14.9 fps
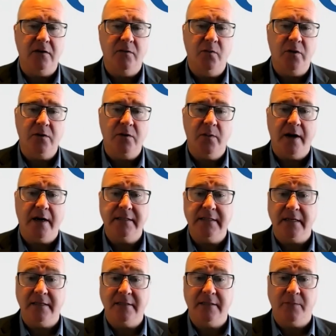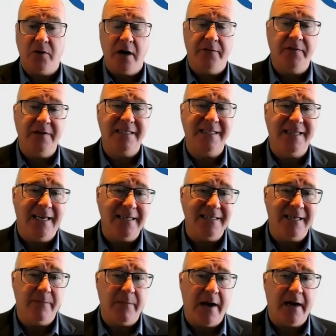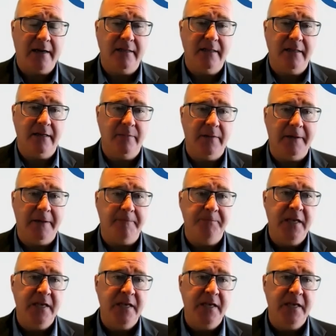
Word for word: worthwhile taking some profits, lighten it back a little bit.